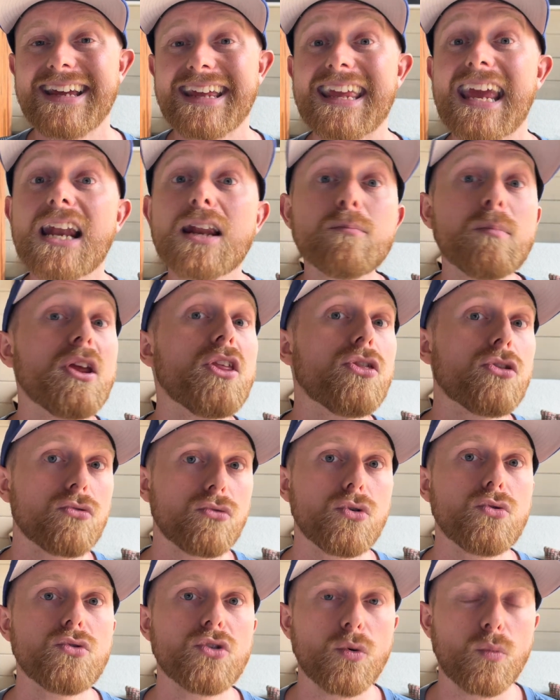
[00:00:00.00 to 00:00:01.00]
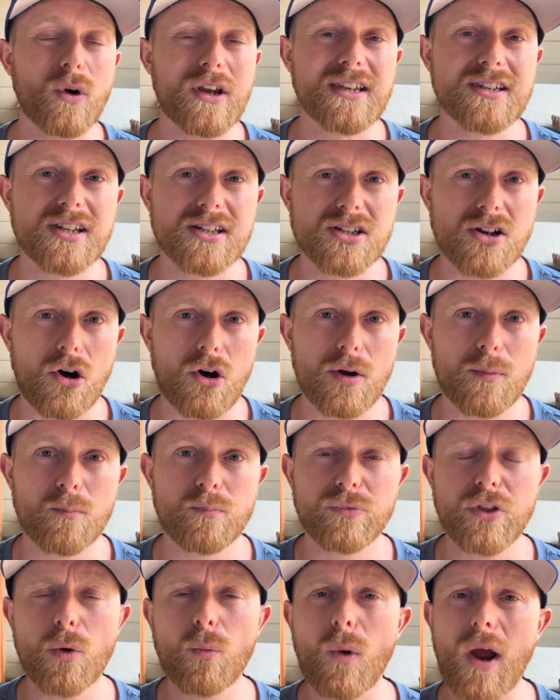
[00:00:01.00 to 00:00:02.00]
getting me through the winter
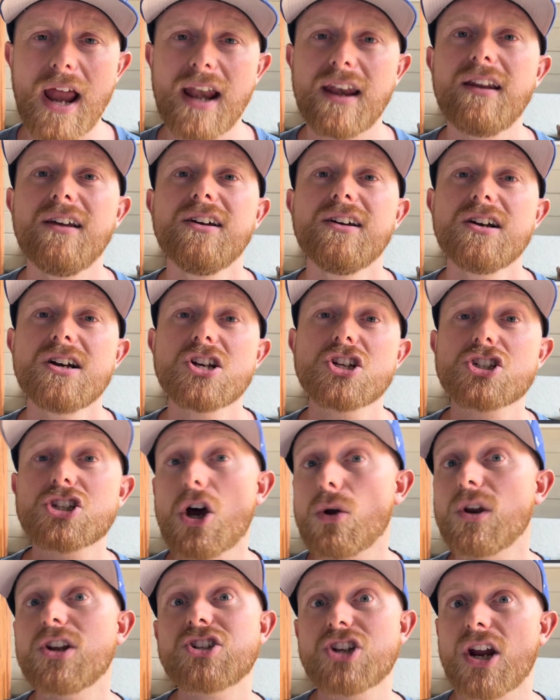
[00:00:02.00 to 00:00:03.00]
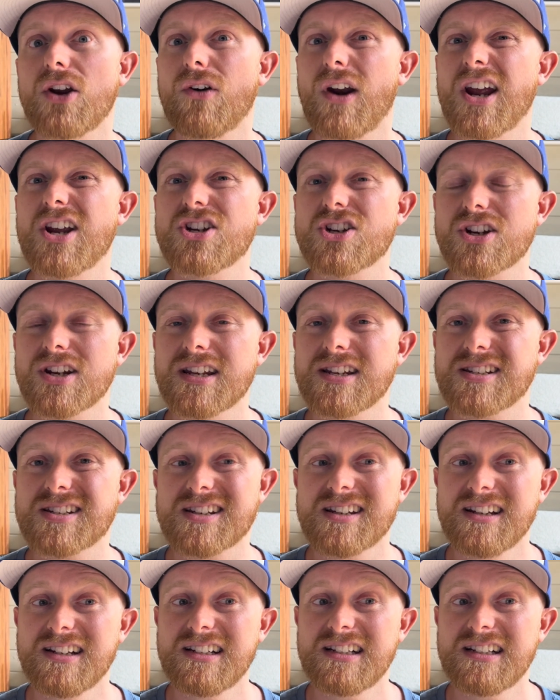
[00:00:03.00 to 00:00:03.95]
time when solar generation is